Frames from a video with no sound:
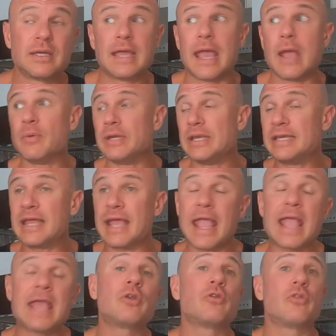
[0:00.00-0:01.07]
And we need to
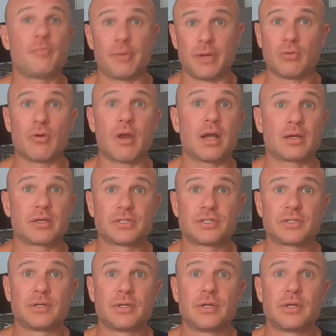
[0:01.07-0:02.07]
handle the big rocks.